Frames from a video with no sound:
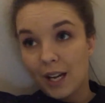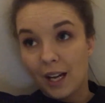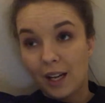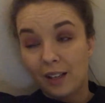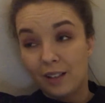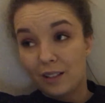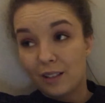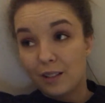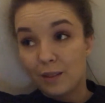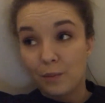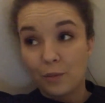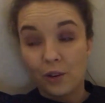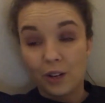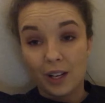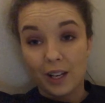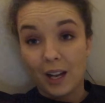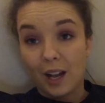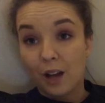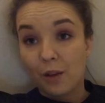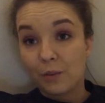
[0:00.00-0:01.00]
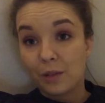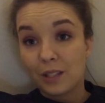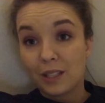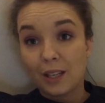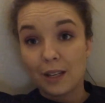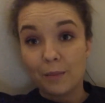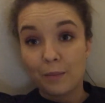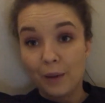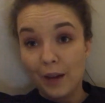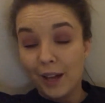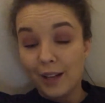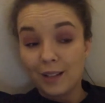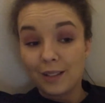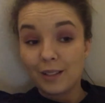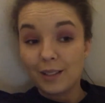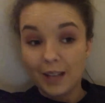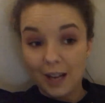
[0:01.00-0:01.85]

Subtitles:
and this morning I was in bed